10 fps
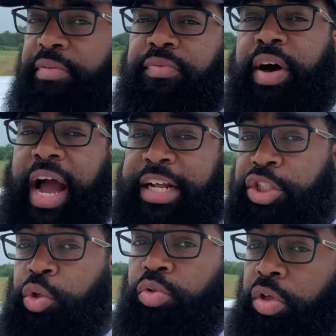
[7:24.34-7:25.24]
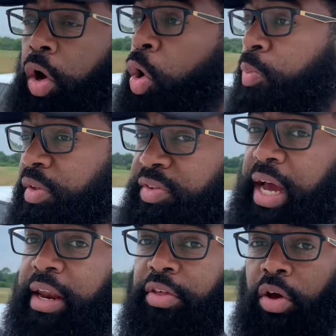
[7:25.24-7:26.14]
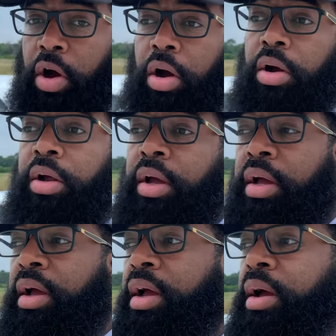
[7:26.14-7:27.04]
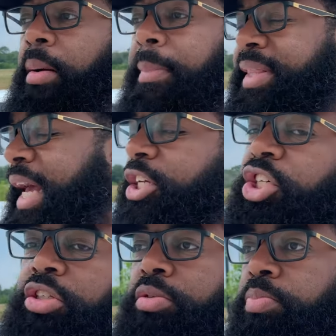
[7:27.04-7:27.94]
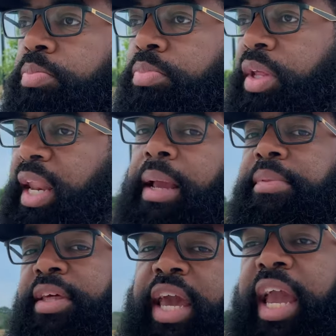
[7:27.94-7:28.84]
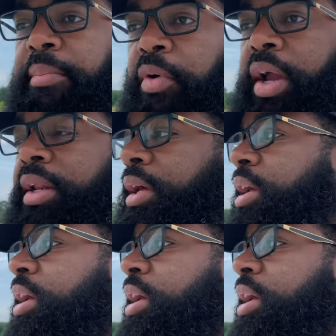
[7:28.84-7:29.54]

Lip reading: fine tooth comb the side of the car, but that's just the name of the game, right?